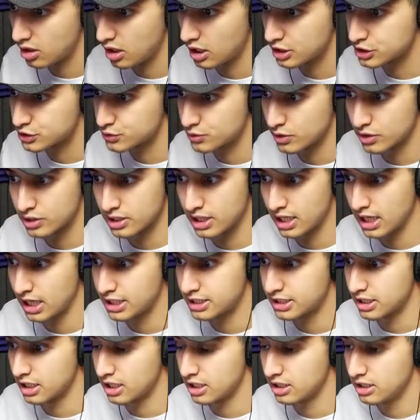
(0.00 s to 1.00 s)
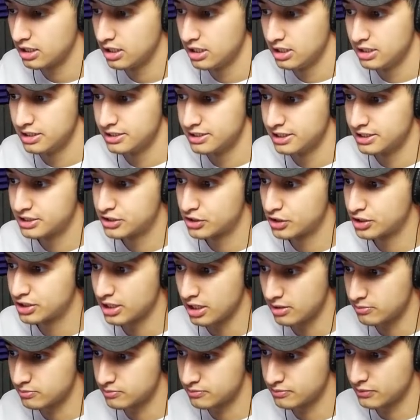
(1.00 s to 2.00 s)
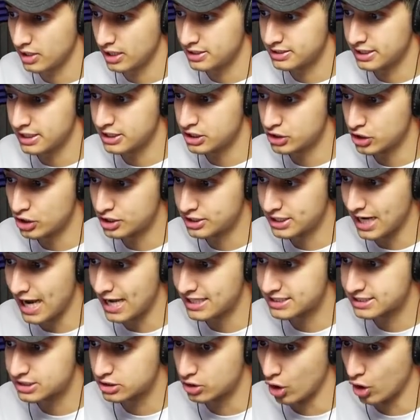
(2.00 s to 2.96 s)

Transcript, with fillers: I swear to God, y'all. This is your This is your chance.